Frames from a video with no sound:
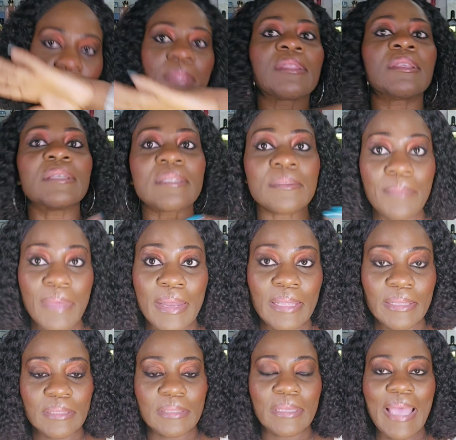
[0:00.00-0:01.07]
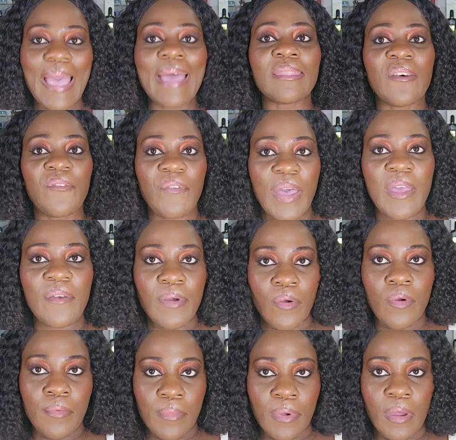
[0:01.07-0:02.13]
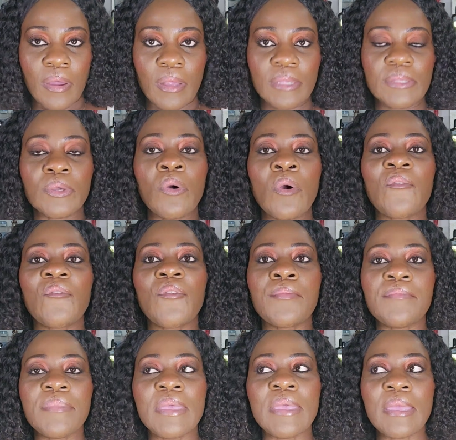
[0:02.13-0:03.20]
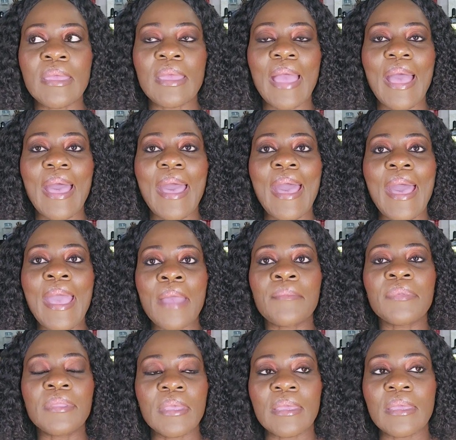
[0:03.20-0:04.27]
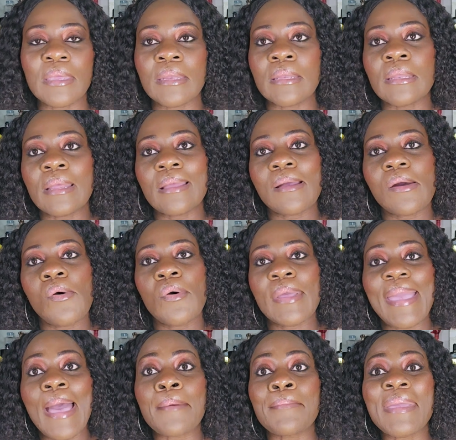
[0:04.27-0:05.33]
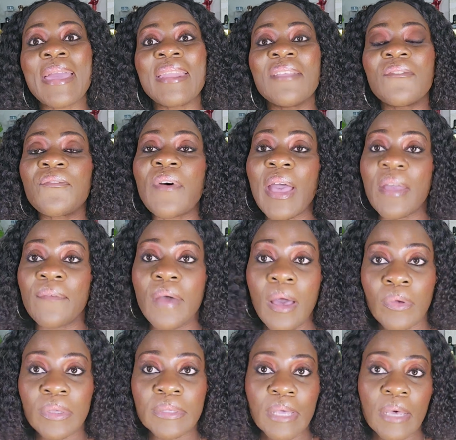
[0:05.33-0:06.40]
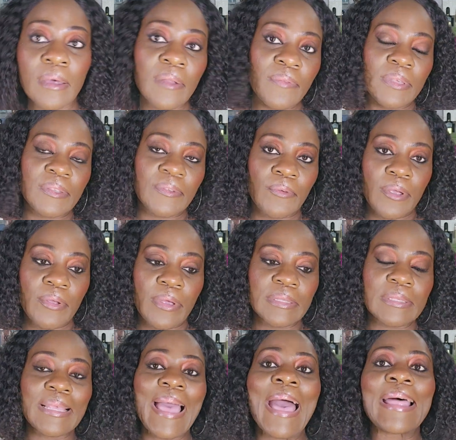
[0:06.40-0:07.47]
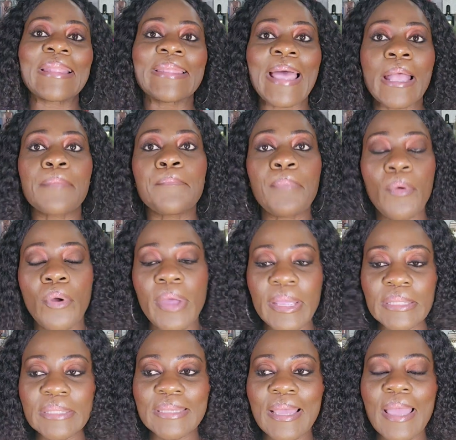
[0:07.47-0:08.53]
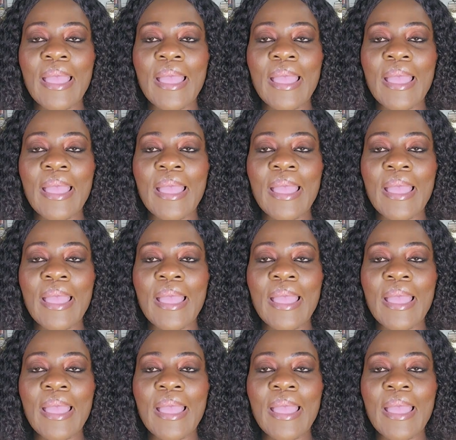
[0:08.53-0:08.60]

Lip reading: to smell it at the 5 hour mark. So for me, I am thinking, okay, I'm getting 5 hours out of this fragrance. At that point,